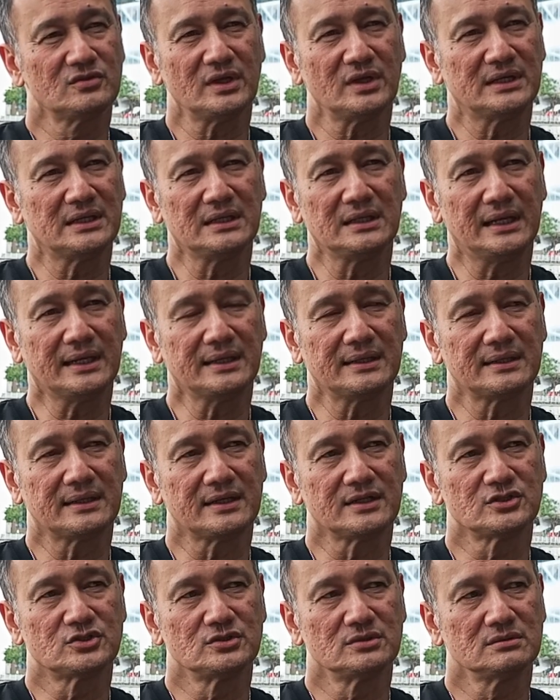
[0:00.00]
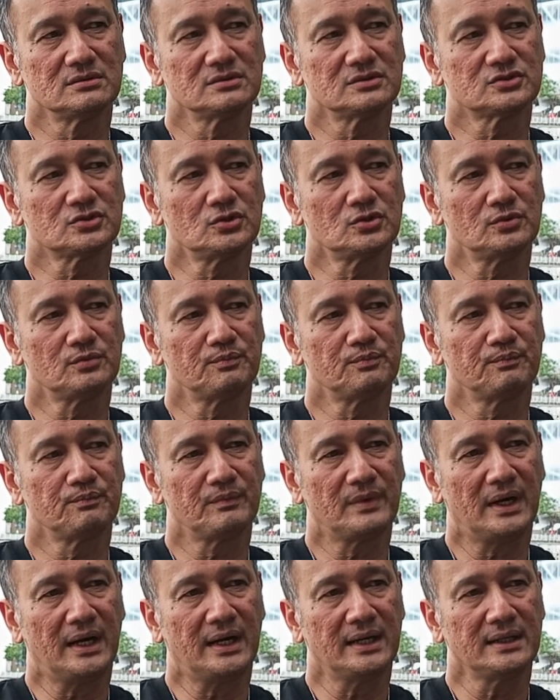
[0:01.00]
So I didn't like it. So
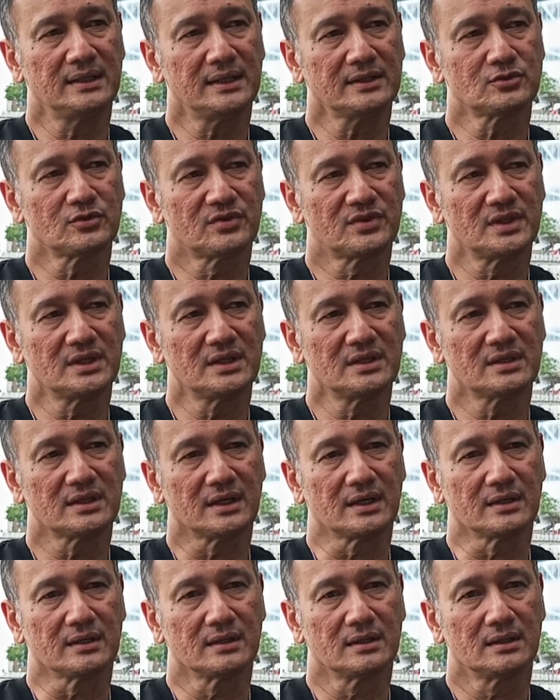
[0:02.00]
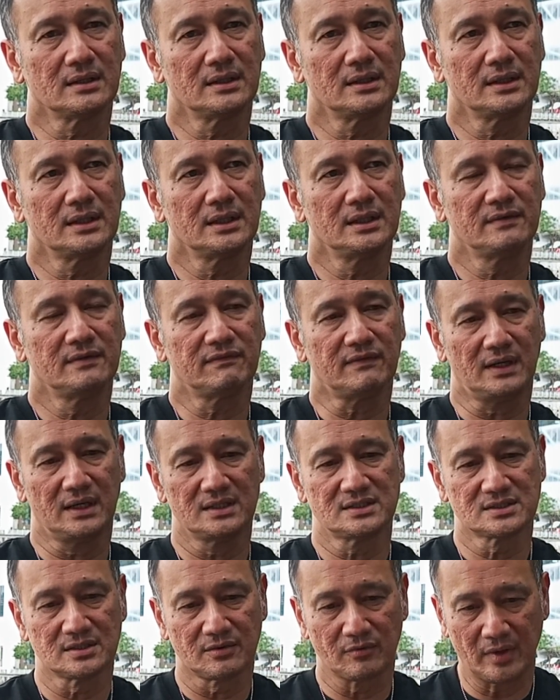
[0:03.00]
I like to think that if
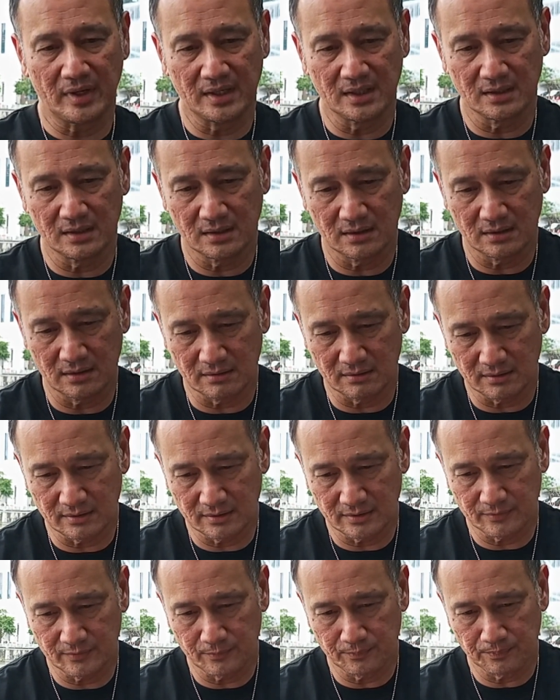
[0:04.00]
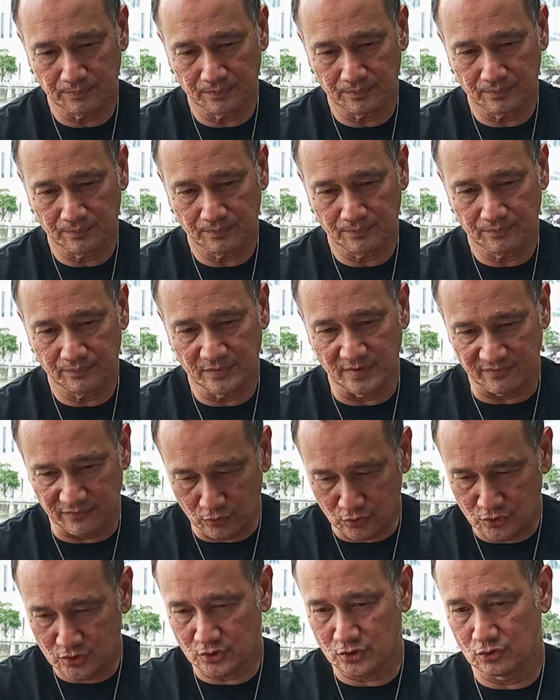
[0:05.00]
I surrender the
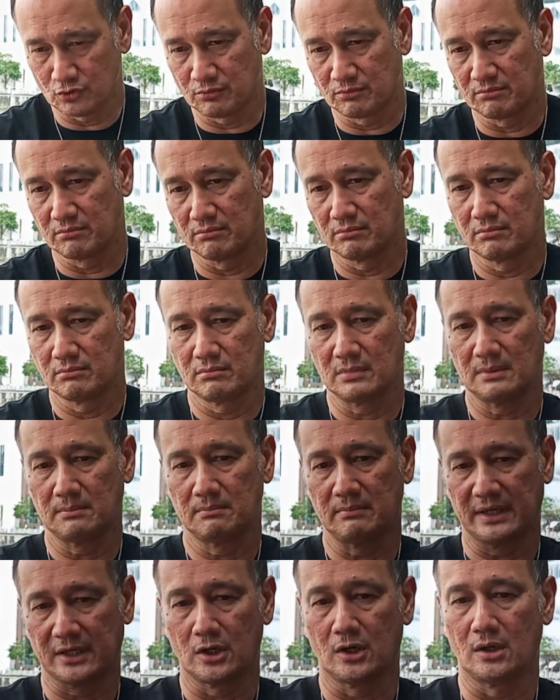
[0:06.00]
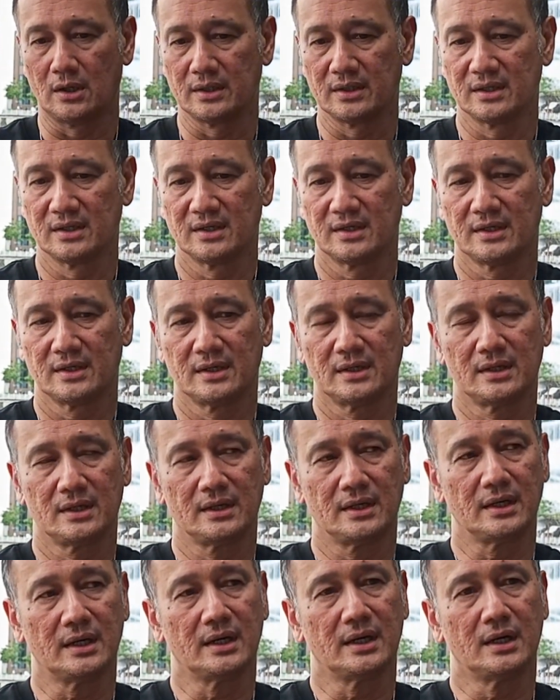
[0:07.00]
future to my God,
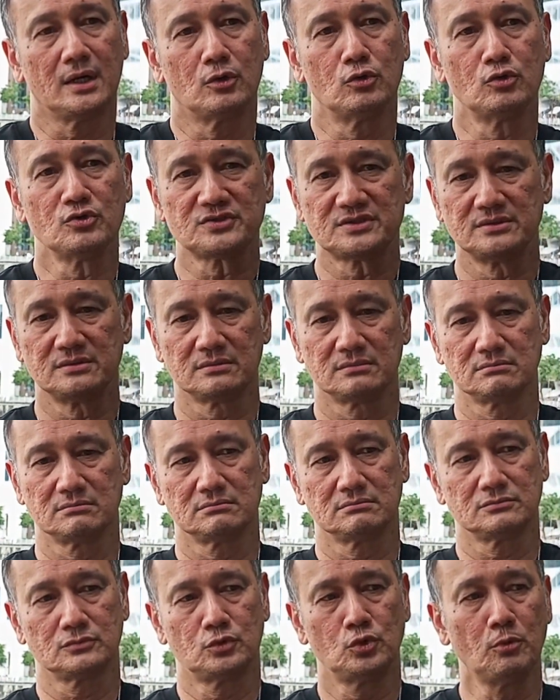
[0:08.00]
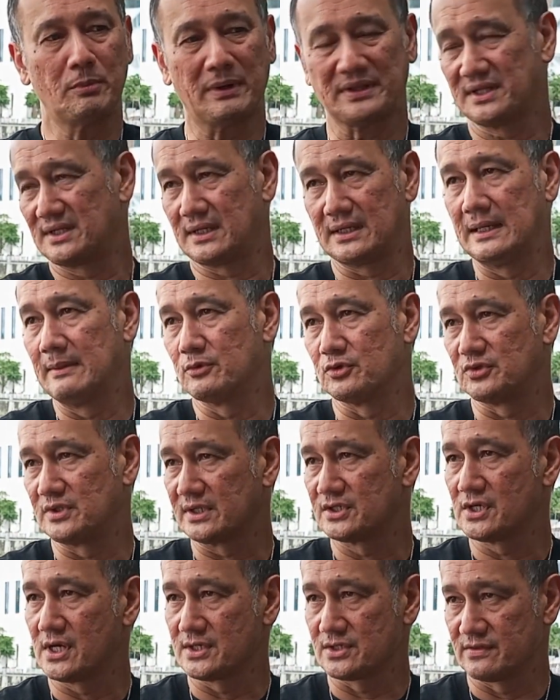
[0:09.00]
who better than Him to
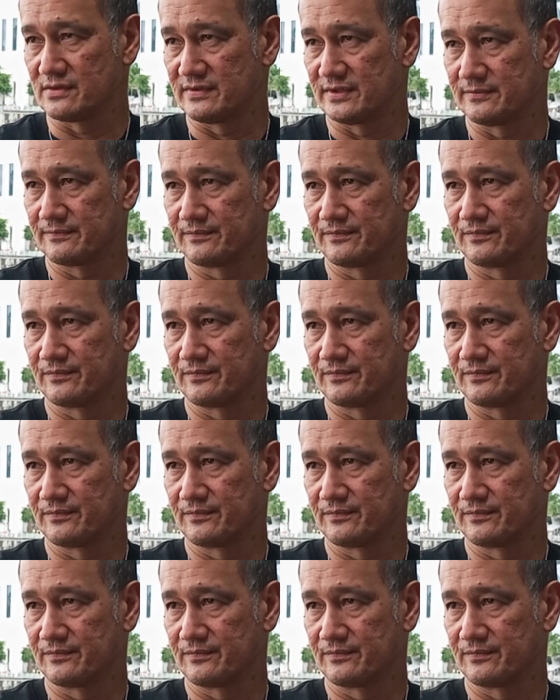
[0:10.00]
take charge of it,